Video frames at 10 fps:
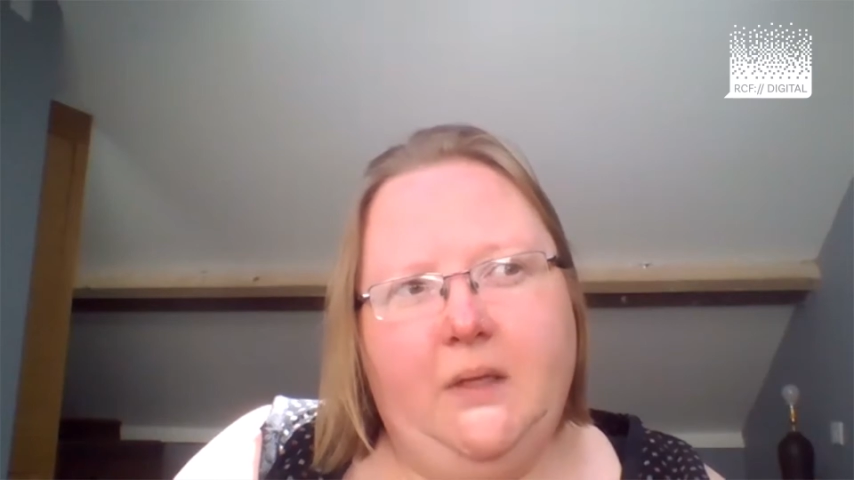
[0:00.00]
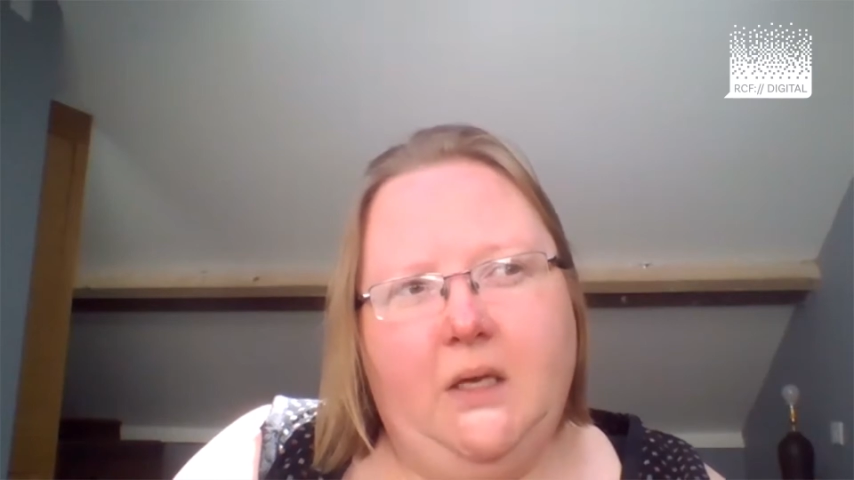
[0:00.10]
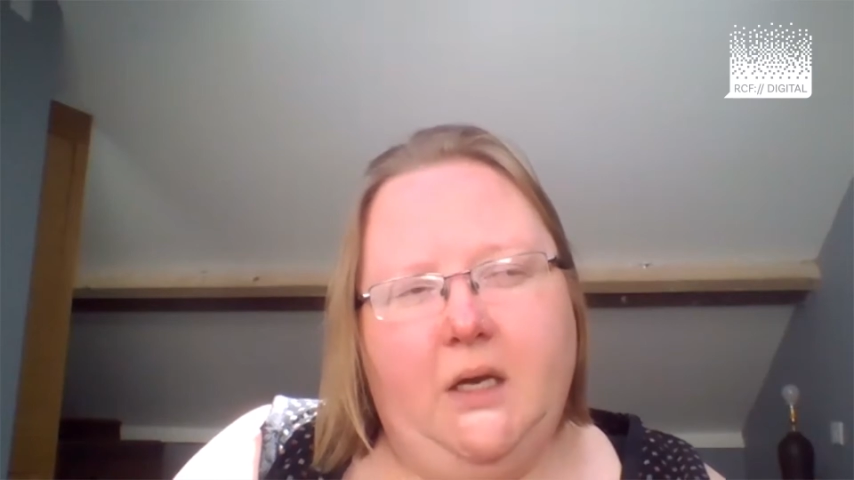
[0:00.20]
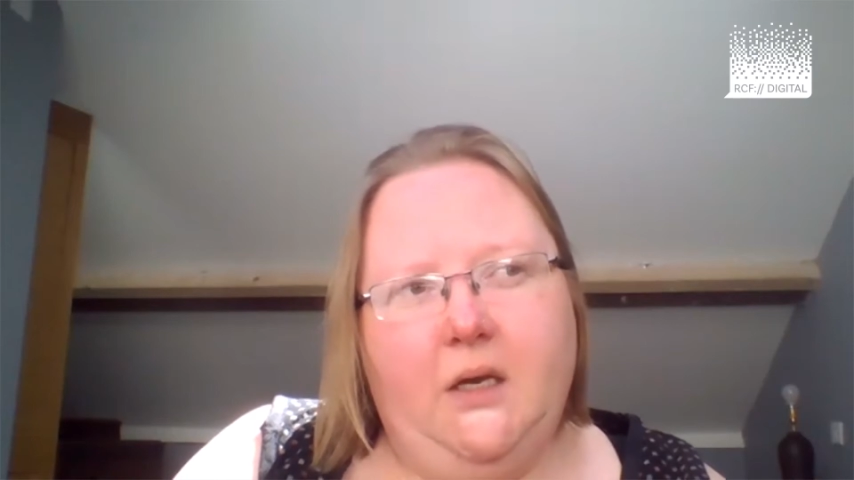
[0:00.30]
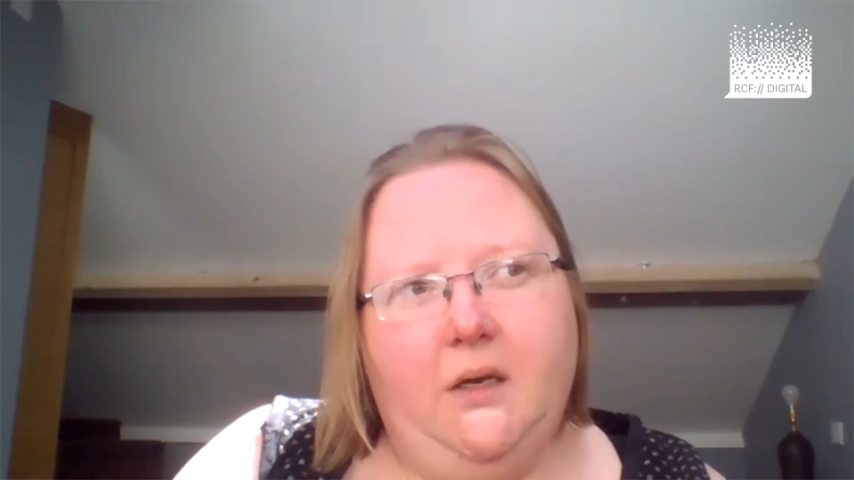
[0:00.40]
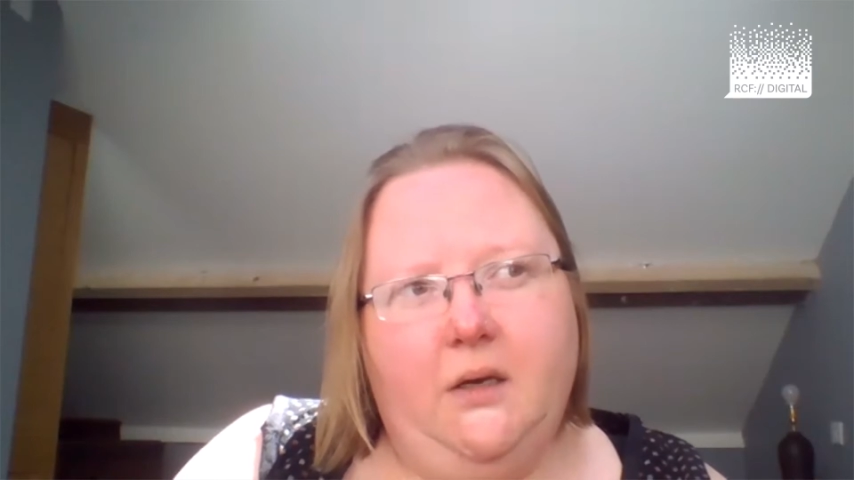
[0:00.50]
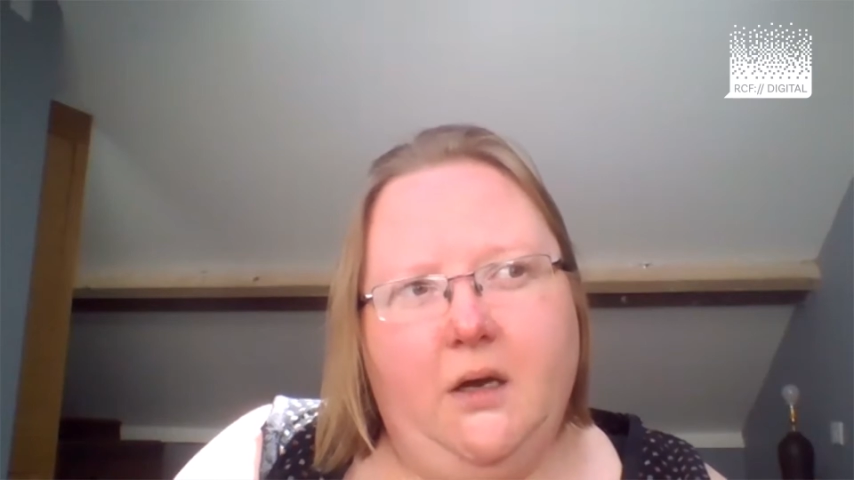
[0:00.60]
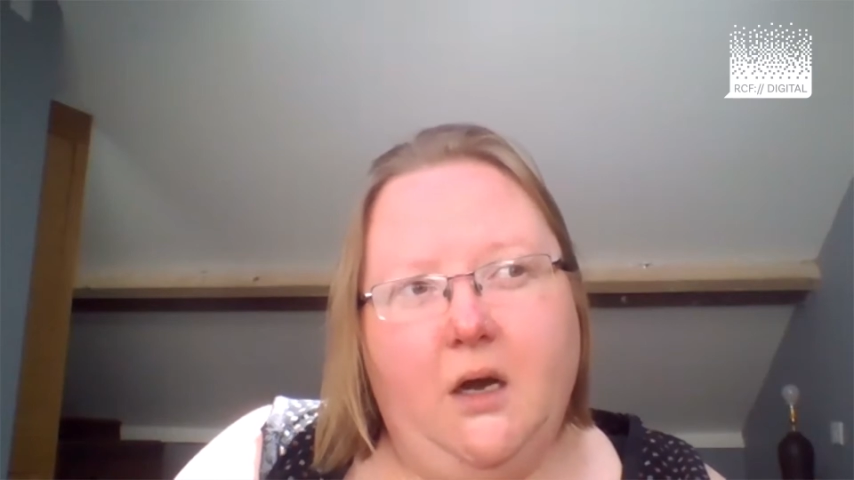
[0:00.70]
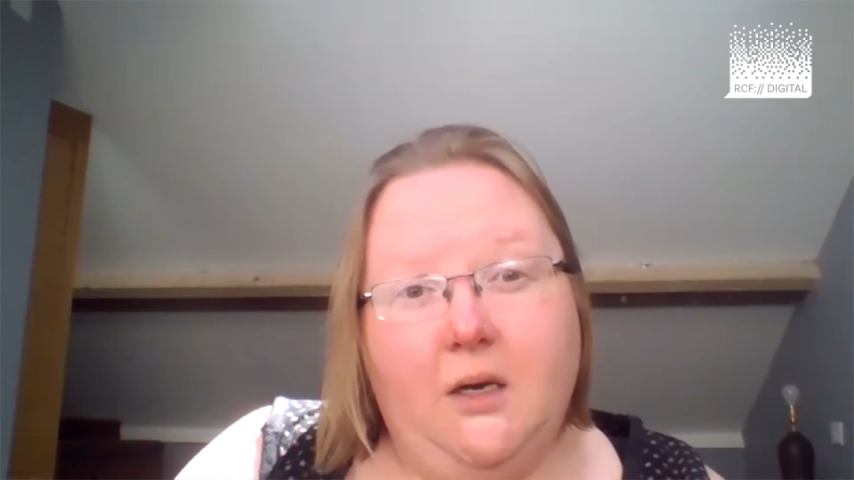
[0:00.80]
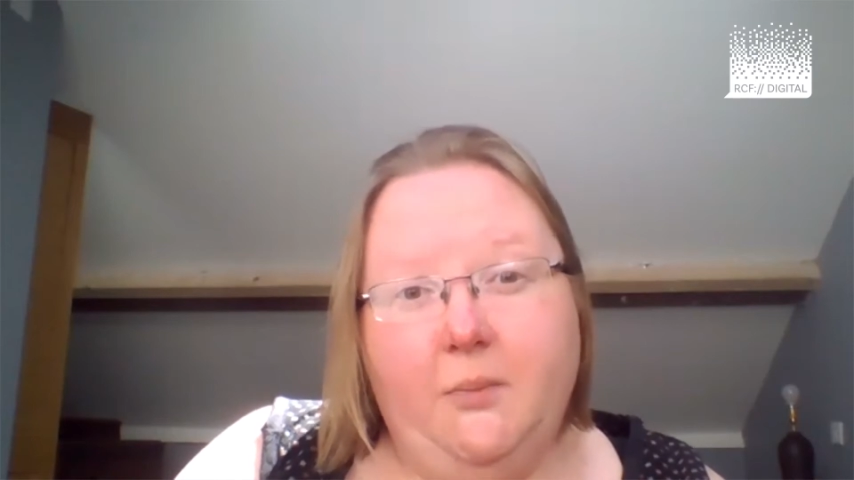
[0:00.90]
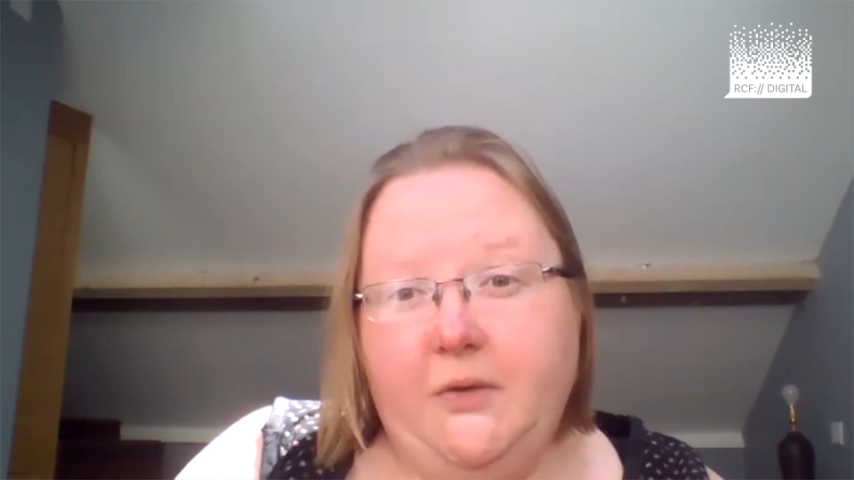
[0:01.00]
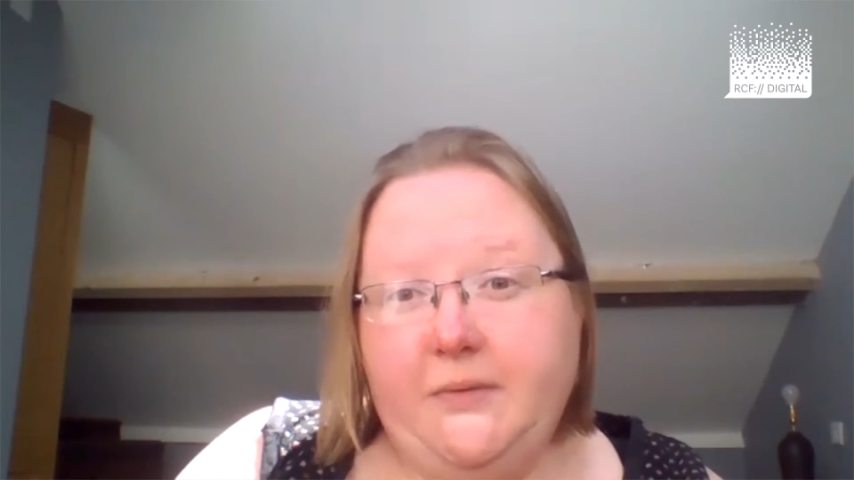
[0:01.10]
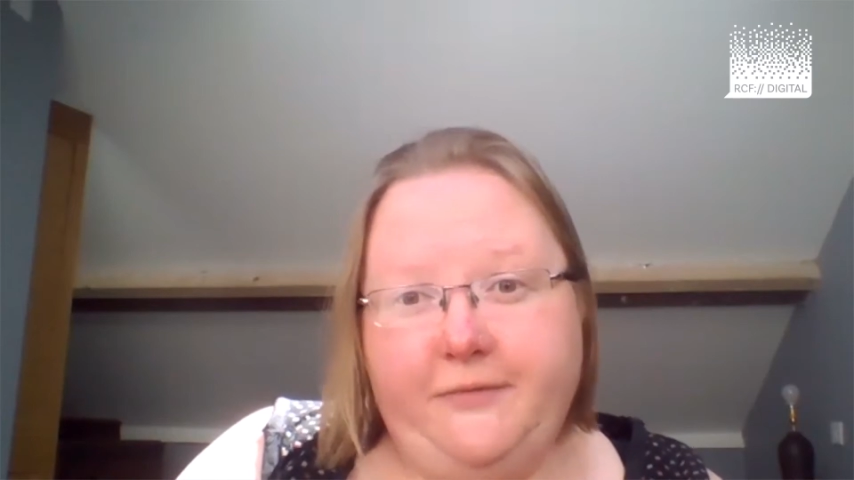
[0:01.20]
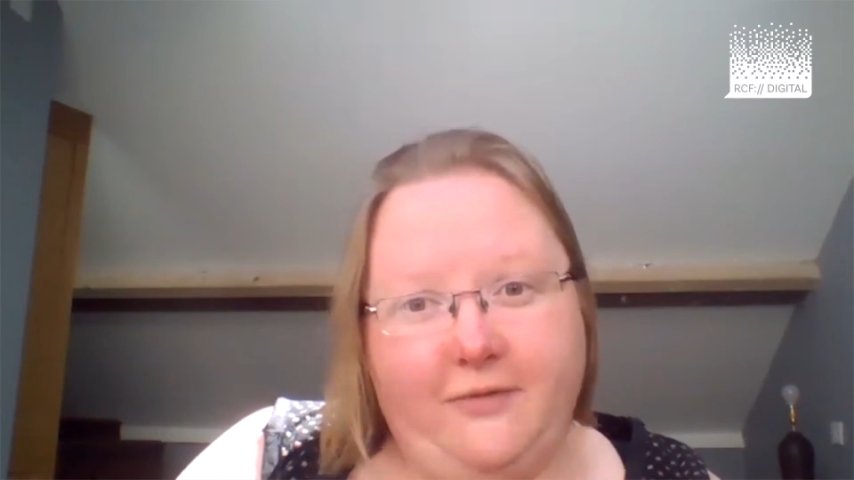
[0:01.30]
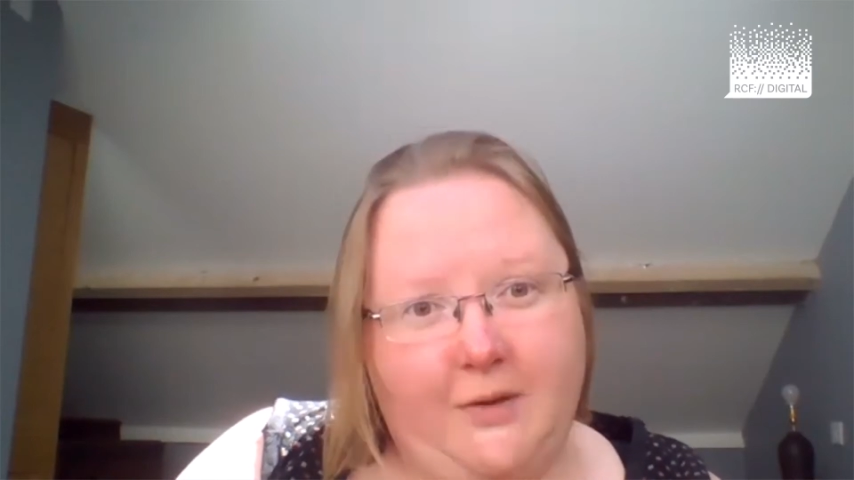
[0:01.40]
At Harlem we use a
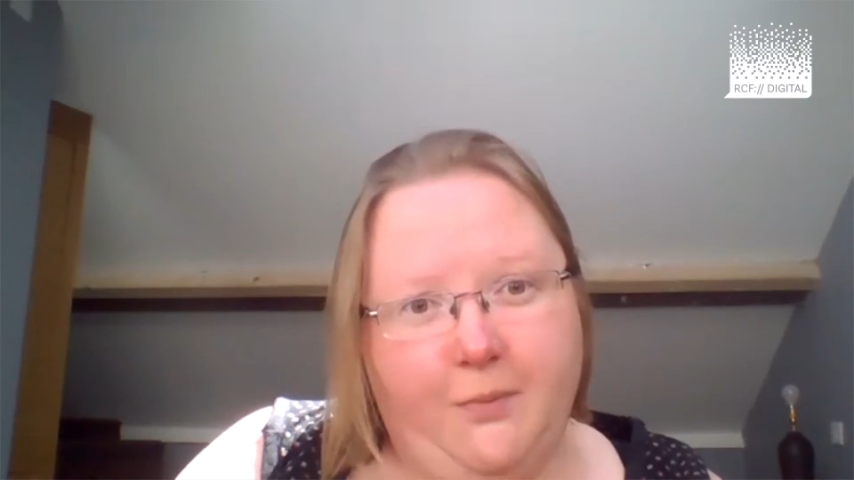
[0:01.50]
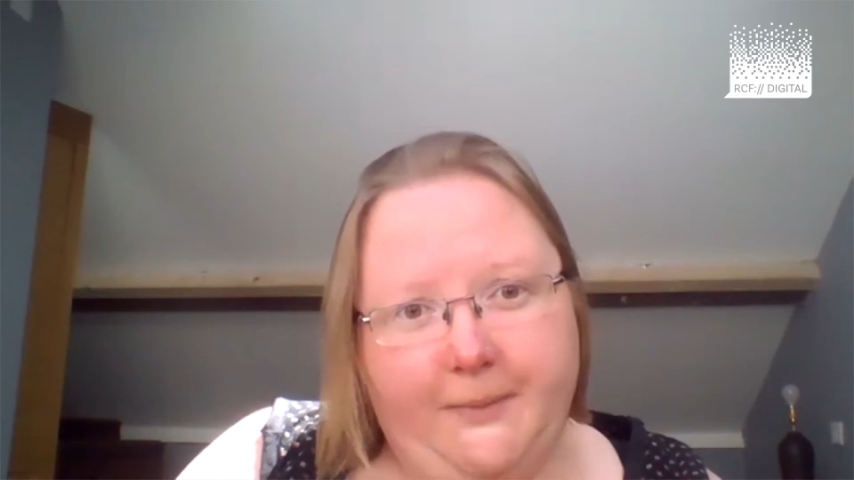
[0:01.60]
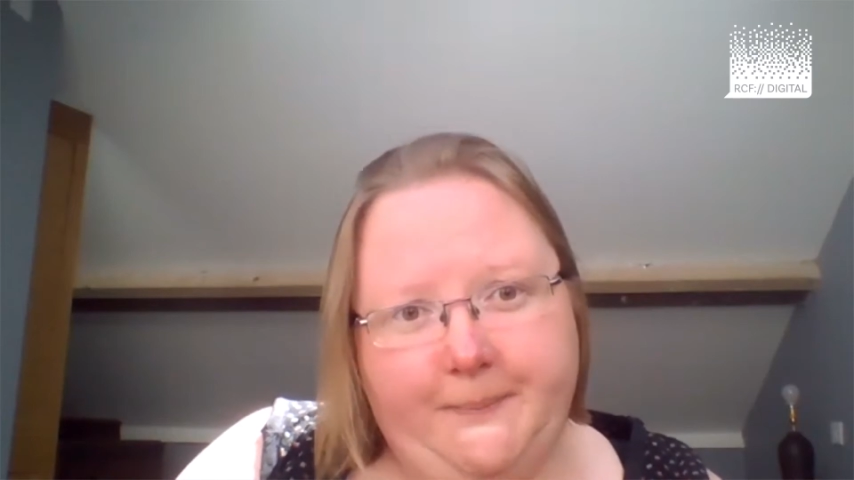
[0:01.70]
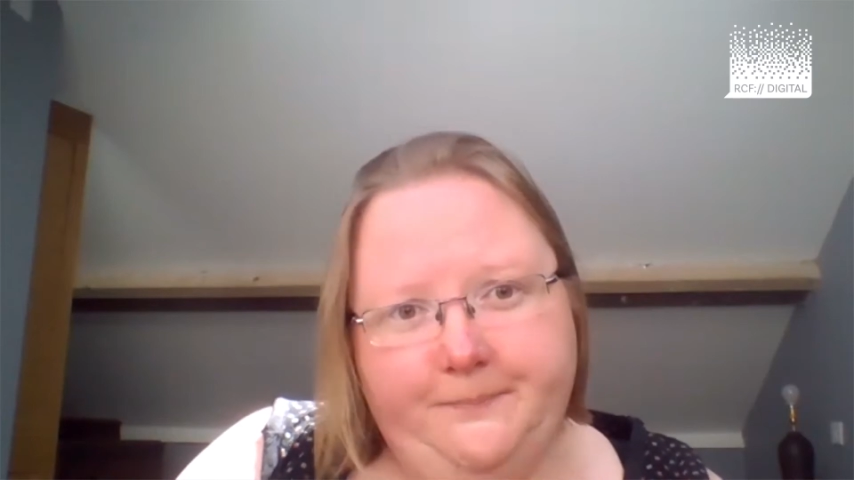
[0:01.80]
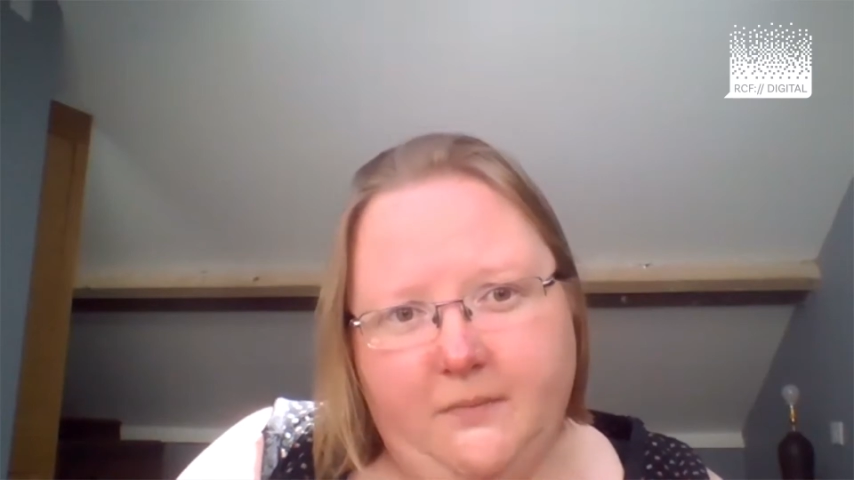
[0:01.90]
free one